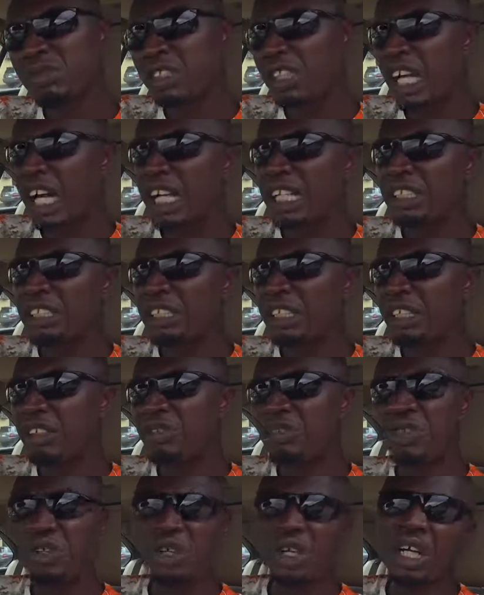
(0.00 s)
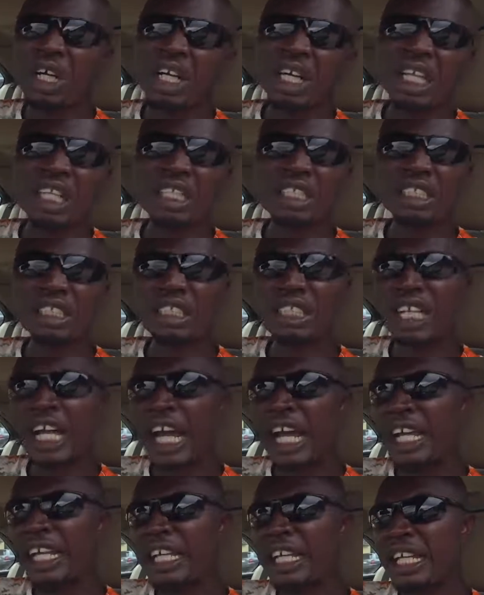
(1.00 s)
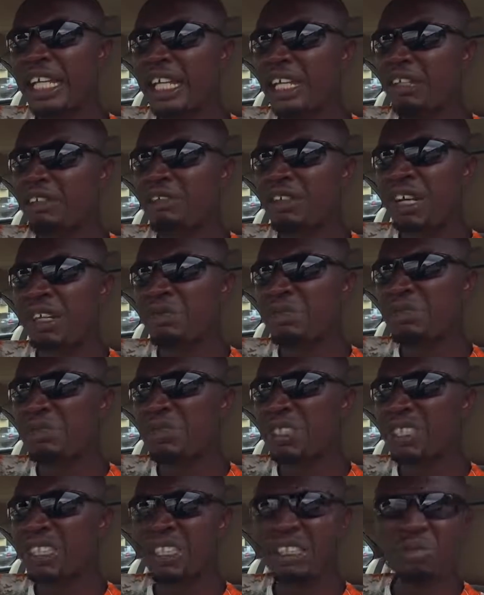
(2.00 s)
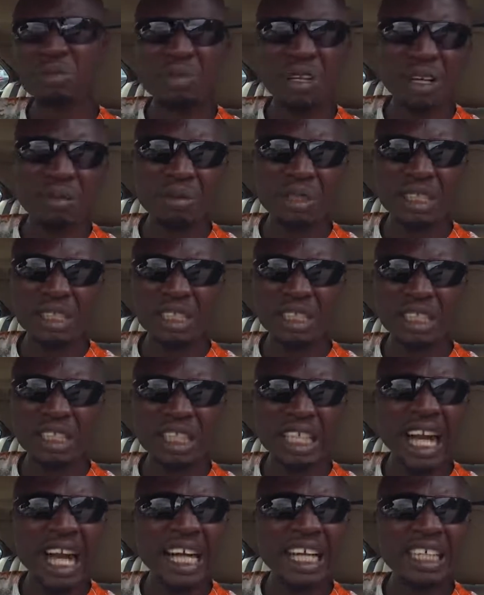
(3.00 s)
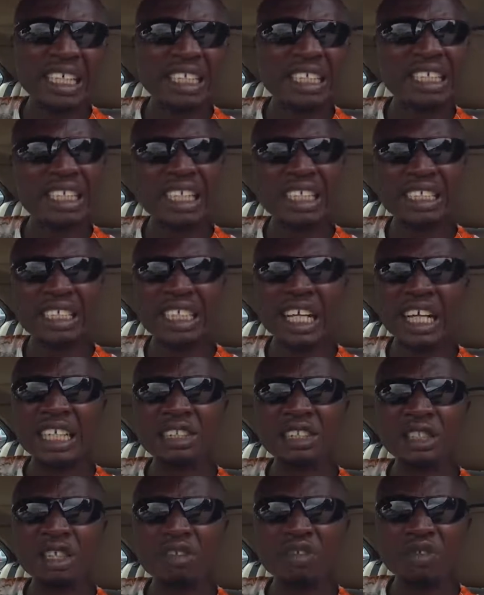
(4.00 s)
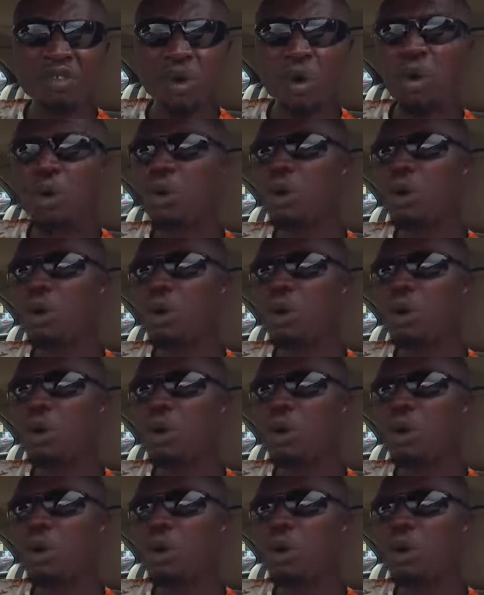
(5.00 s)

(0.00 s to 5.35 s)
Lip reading: 9J4S, 9A, I think probably the 9 ES9J4.